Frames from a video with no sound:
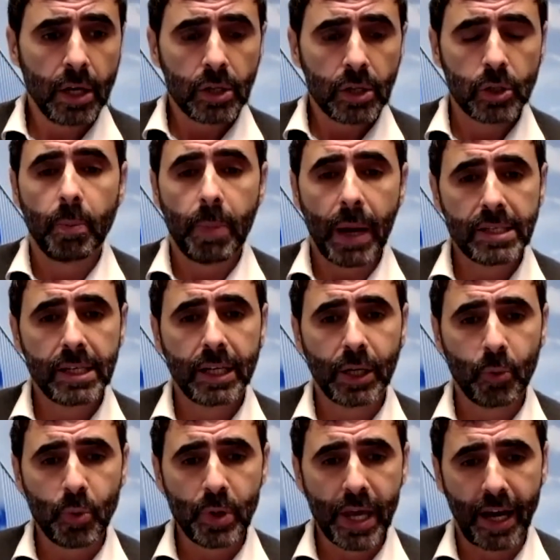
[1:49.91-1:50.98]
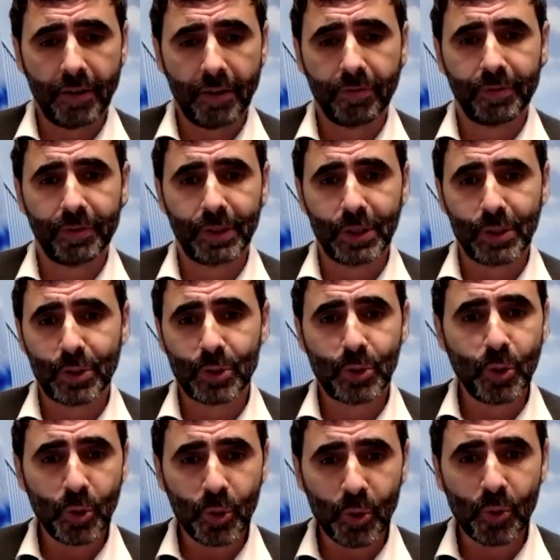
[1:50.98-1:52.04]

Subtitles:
So basically, we have these two